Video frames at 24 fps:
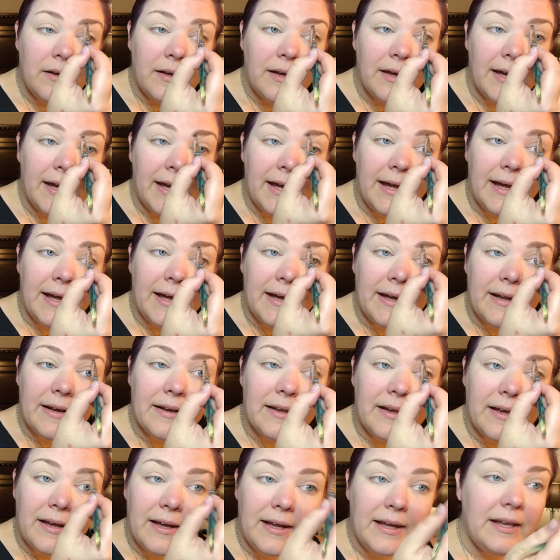And
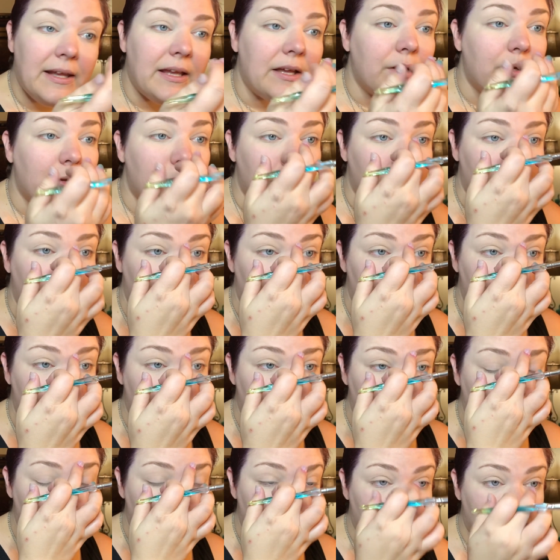anywho's,
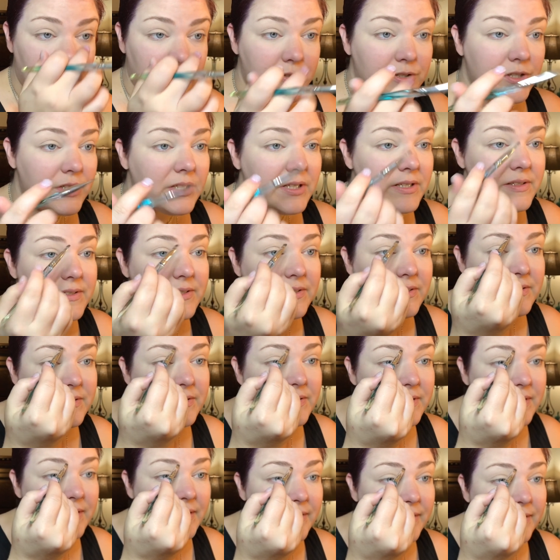so she does this
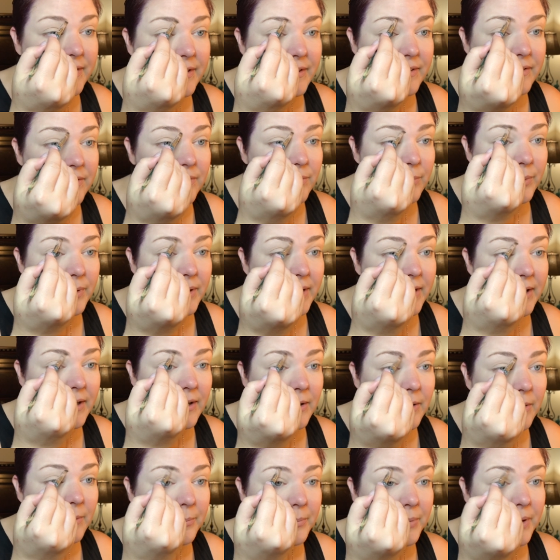series
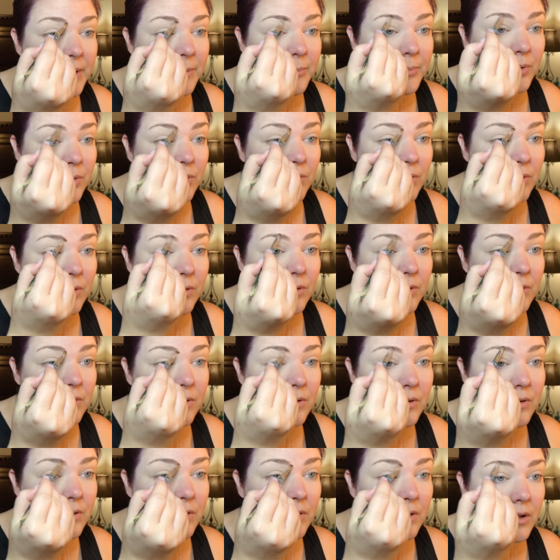where people
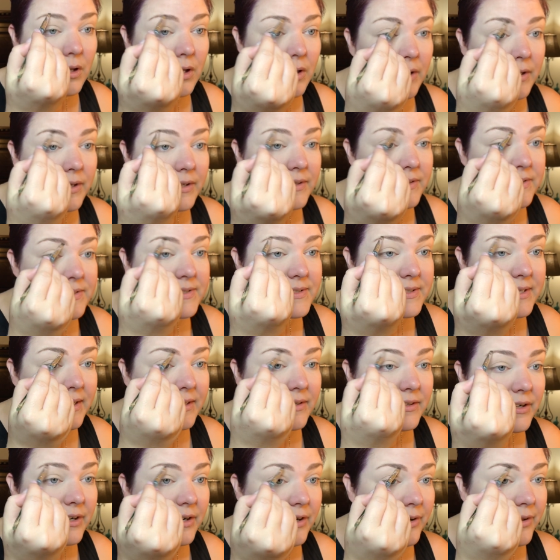send
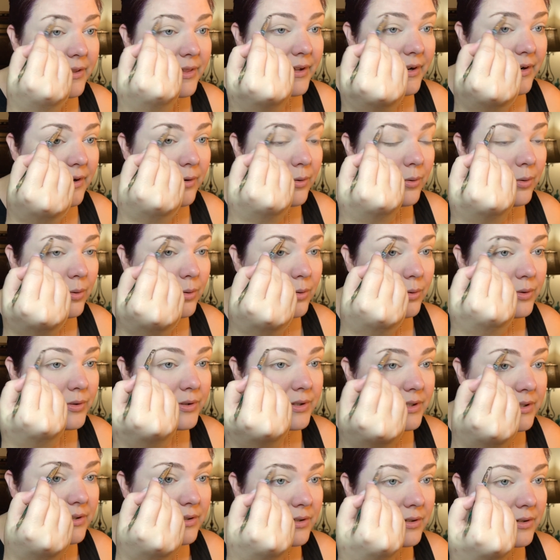her their old
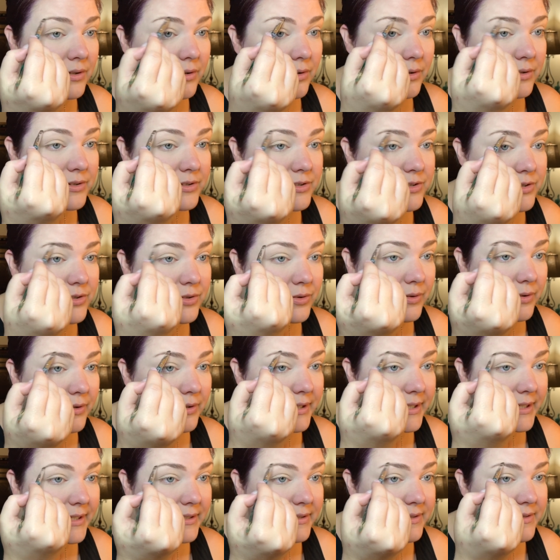or
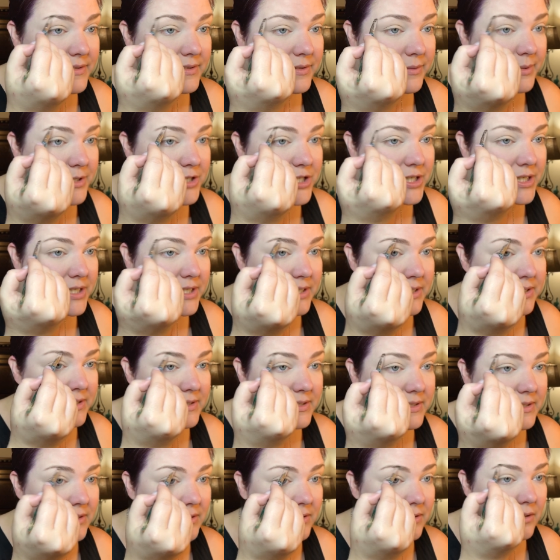destroyed squishies,
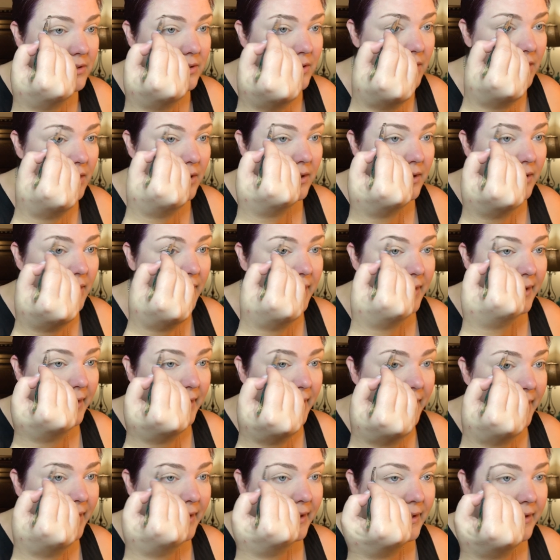
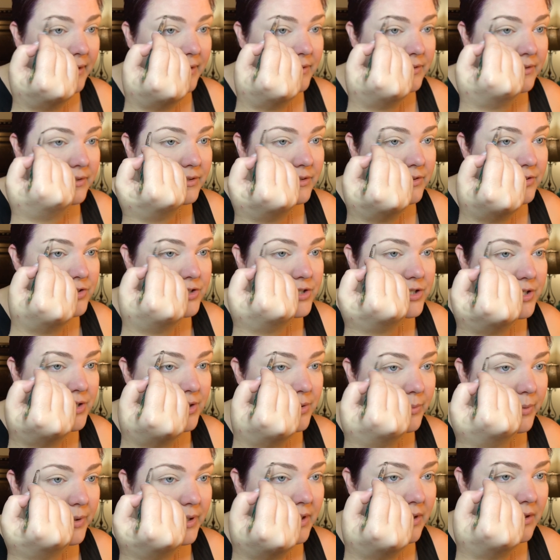and she
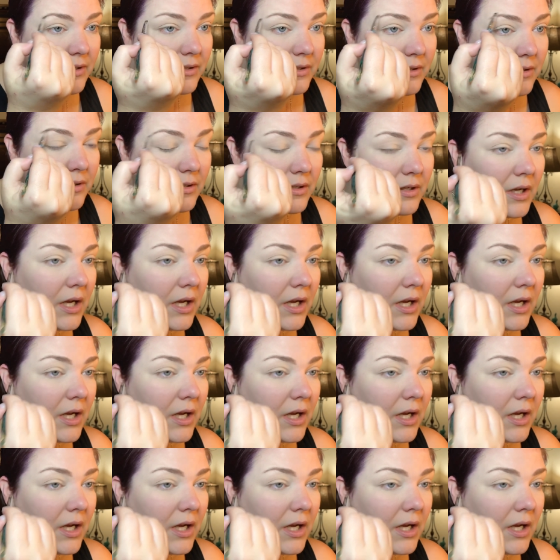will